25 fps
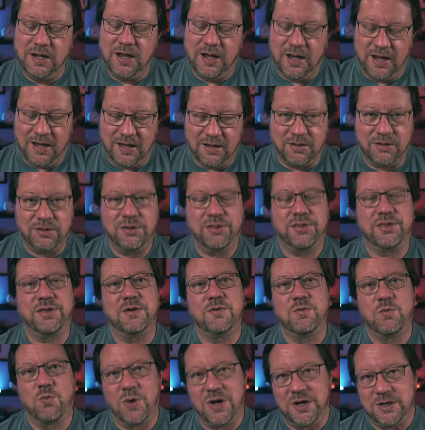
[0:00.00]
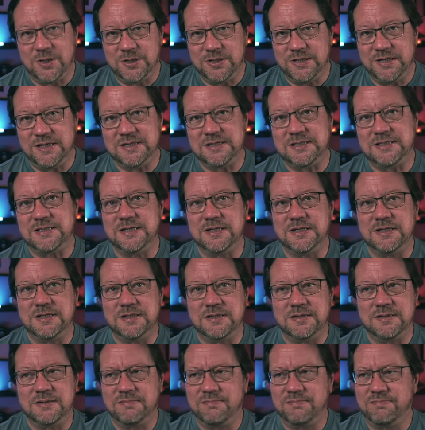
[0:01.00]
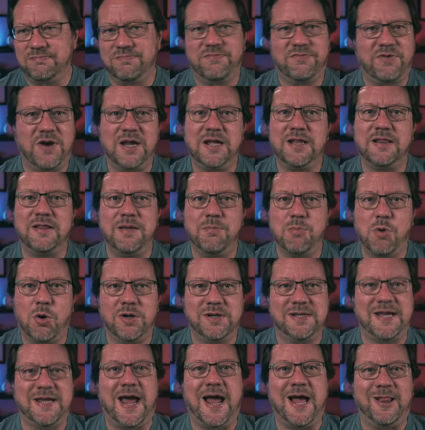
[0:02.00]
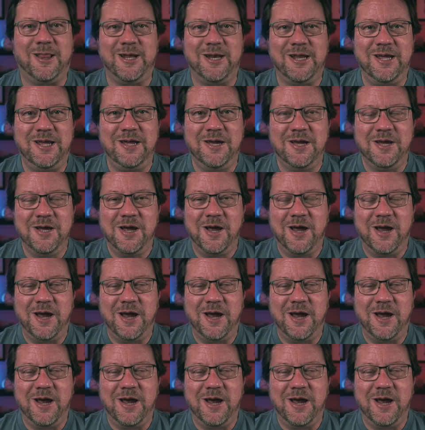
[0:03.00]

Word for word: health and wellness and frankly mortality